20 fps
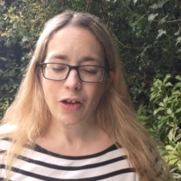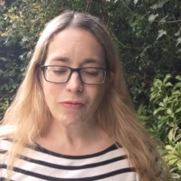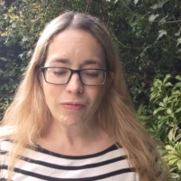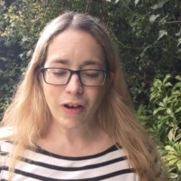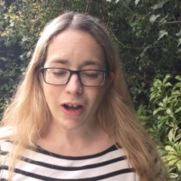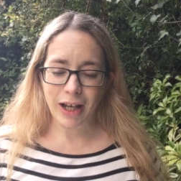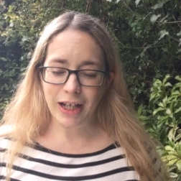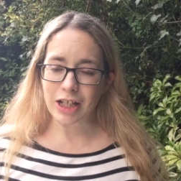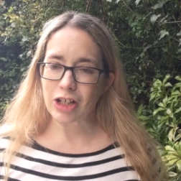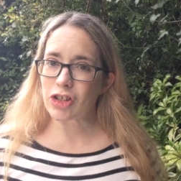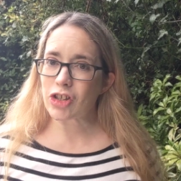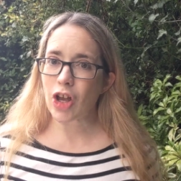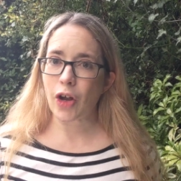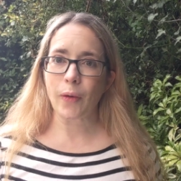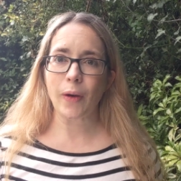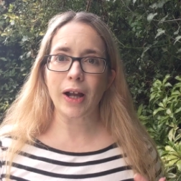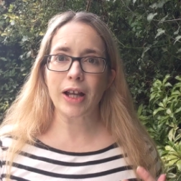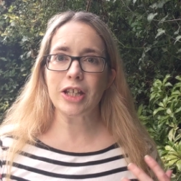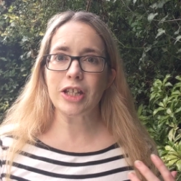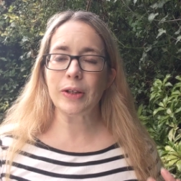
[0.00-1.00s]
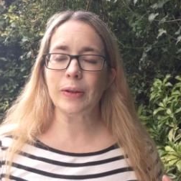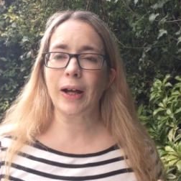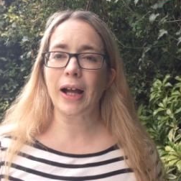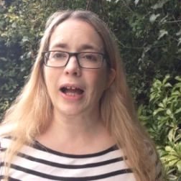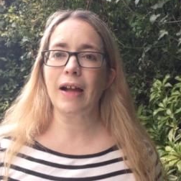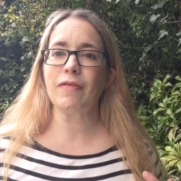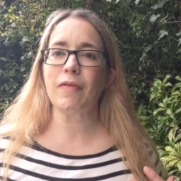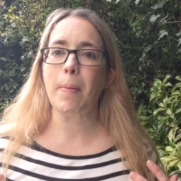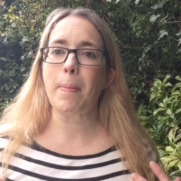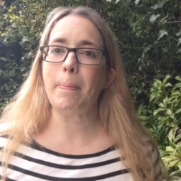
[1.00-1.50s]
Right, so I do
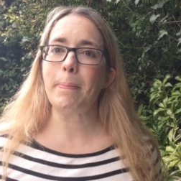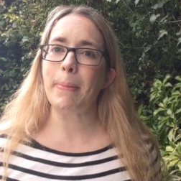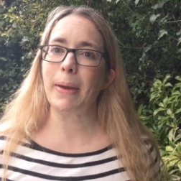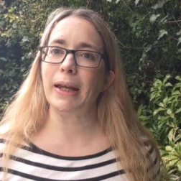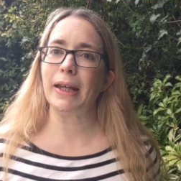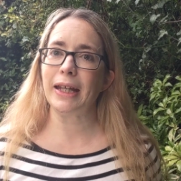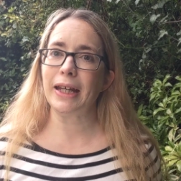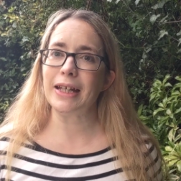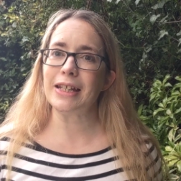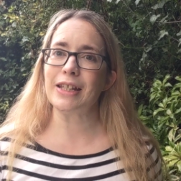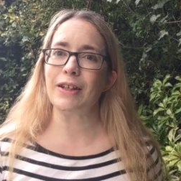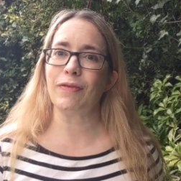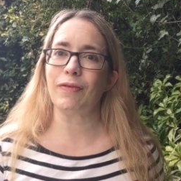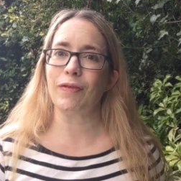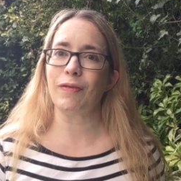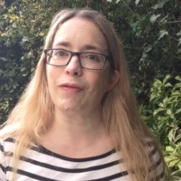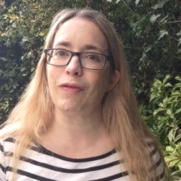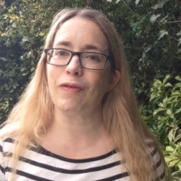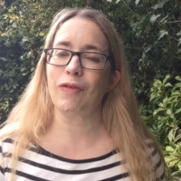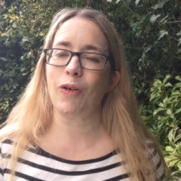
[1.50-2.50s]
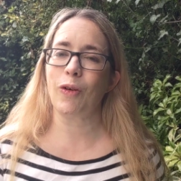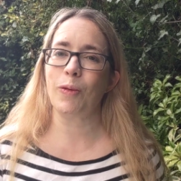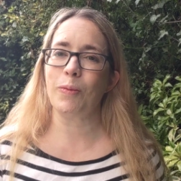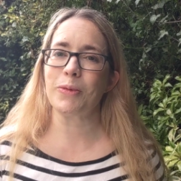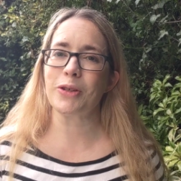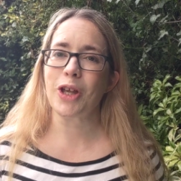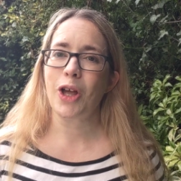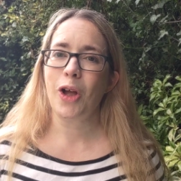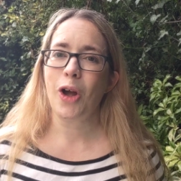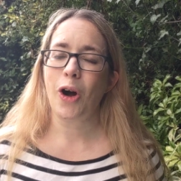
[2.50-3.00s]
have many different
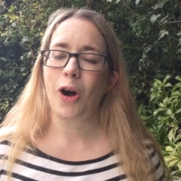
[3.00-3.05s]
forms